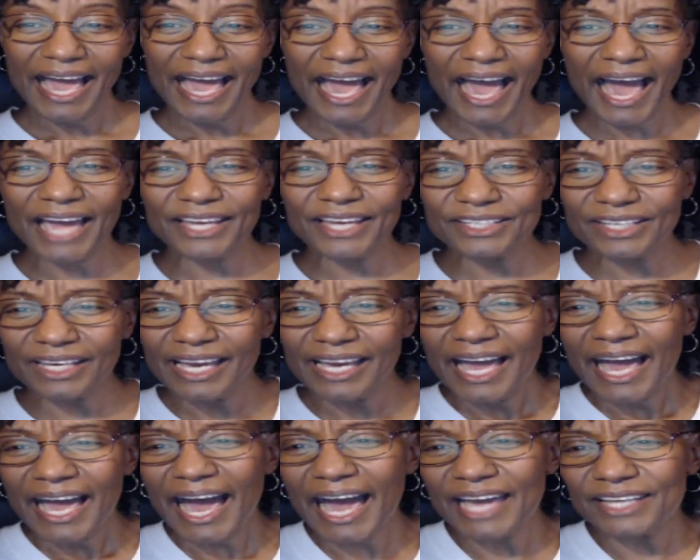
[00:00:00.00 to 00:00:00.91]

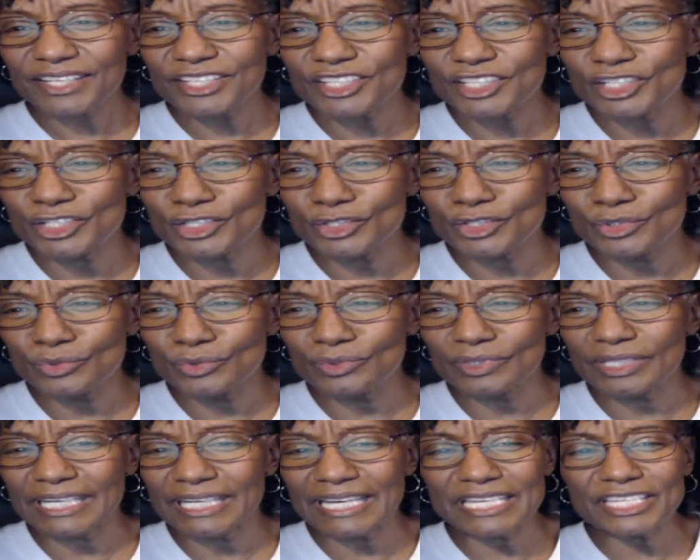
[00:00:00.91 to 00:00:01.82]
How, how do
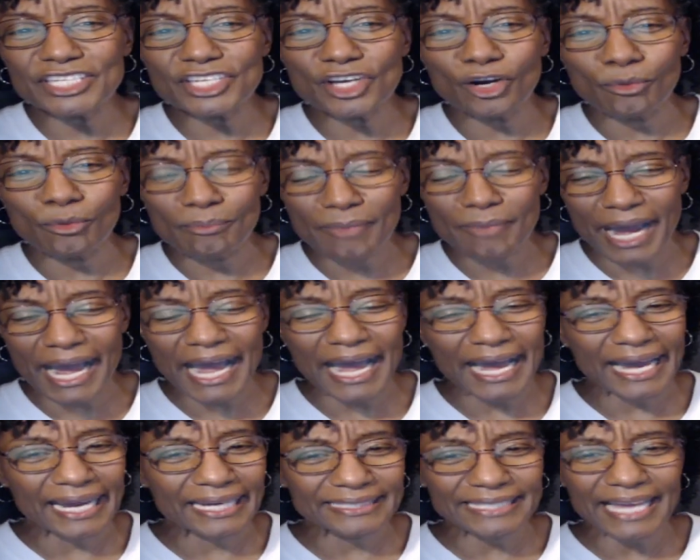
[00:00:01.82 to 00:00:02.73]
you, in your
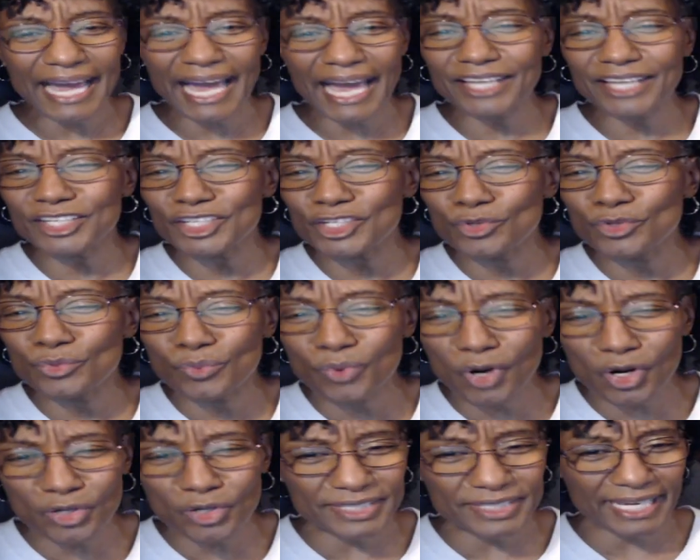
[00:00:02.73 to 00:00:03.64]
mind, how do you
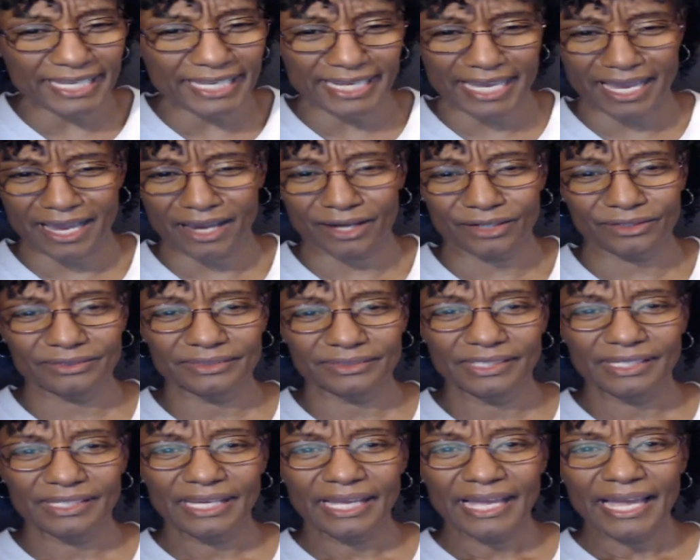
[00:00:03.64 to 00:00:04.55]
work that out?
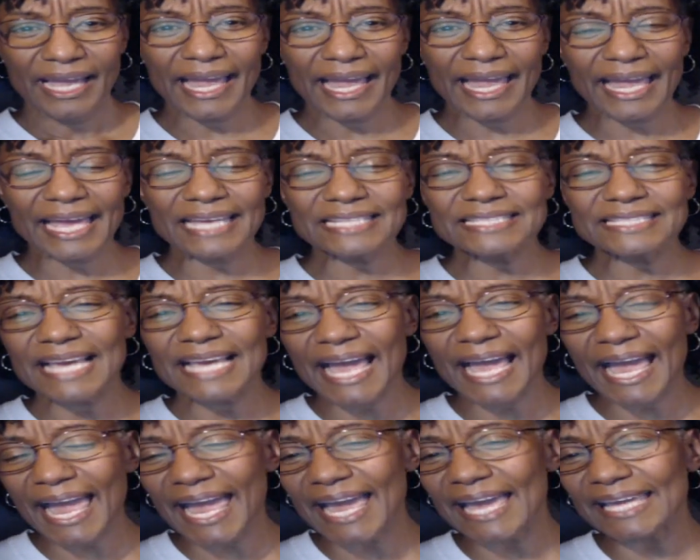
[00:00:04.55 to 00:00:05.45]
And, and
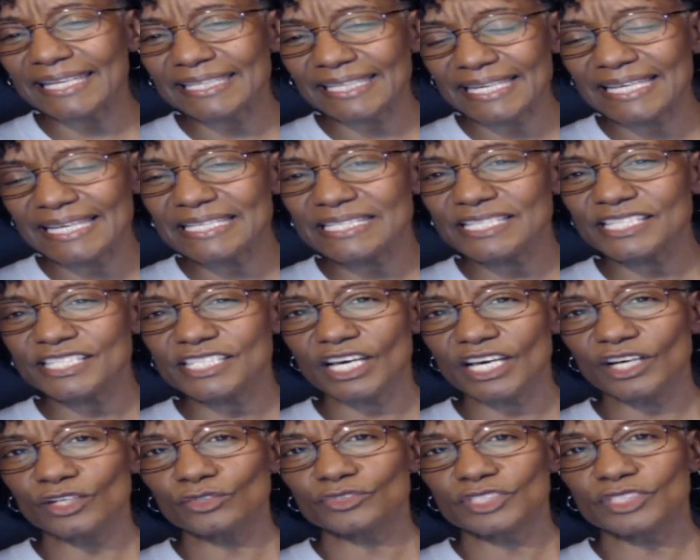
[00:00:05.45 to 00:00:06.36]
to add
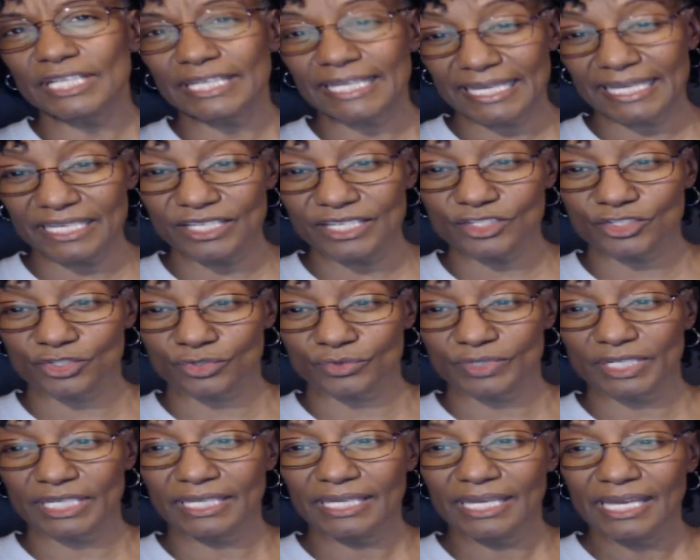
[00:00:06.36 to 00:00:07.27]
insult to
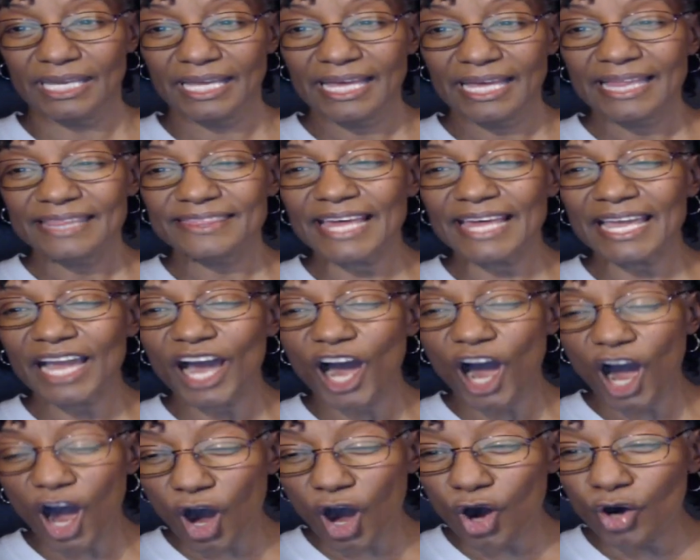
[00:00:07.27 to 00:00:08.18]
injury, they
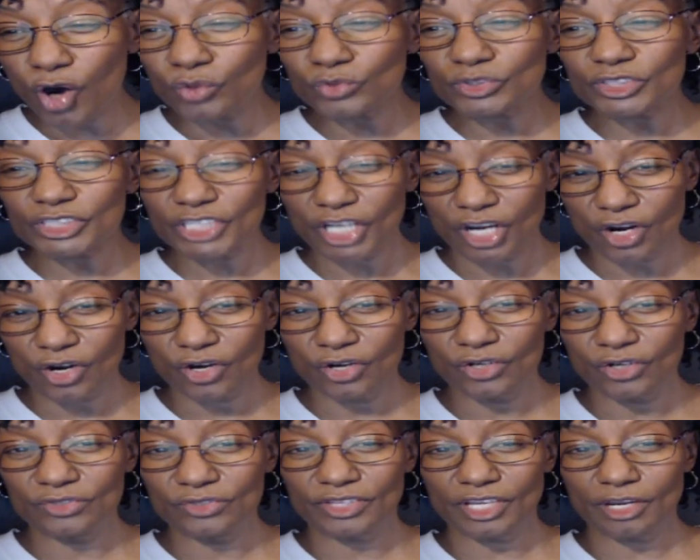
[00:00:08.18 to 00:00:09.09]
all
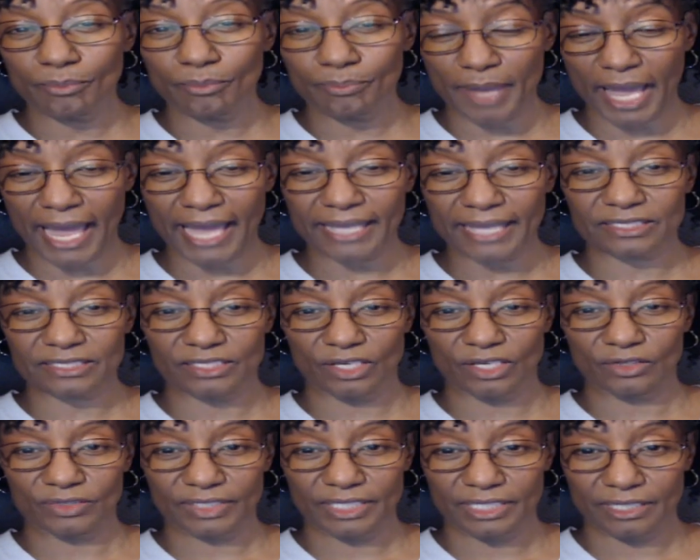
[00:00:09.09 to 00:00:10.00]
turned their backs
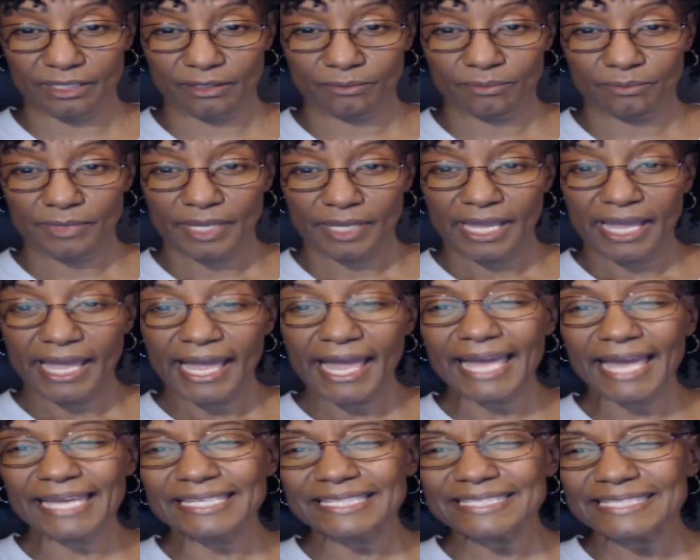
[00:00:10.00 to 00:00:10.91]
on him
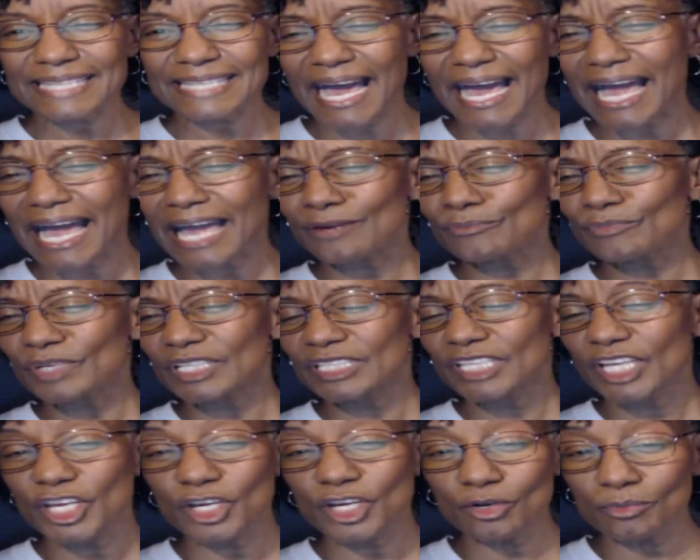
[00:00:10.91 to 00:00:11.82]
at a time
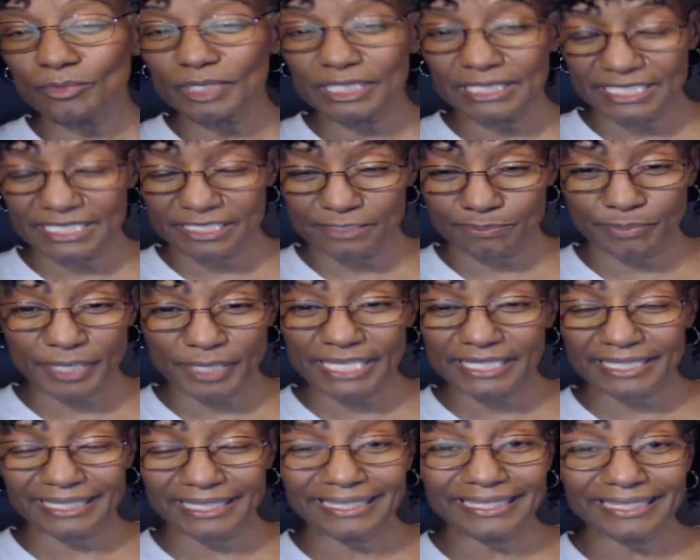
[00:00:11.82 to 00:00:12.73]
when, humanly
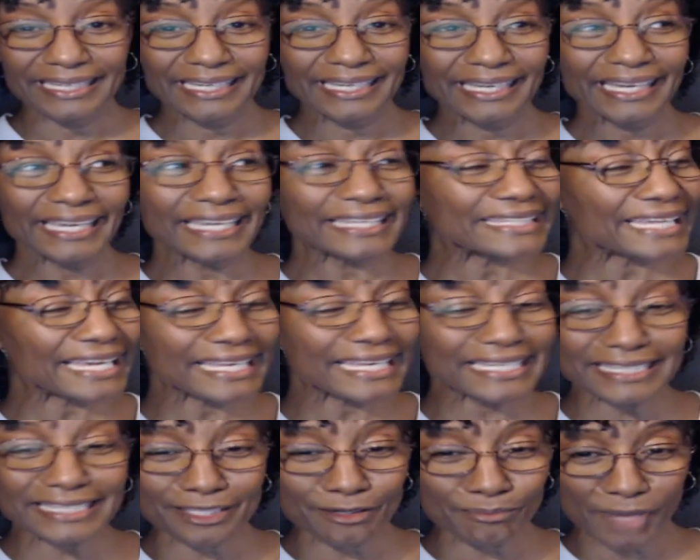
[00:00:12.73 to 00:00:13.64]
speaking, he
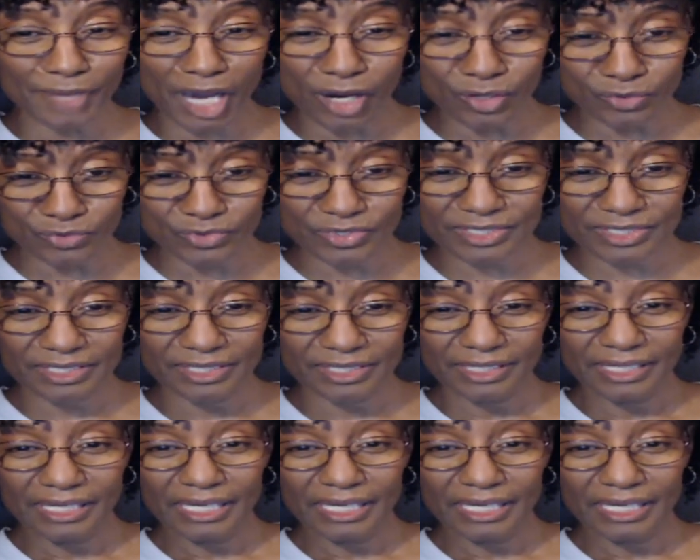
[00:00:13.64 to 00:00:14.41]
needed the most.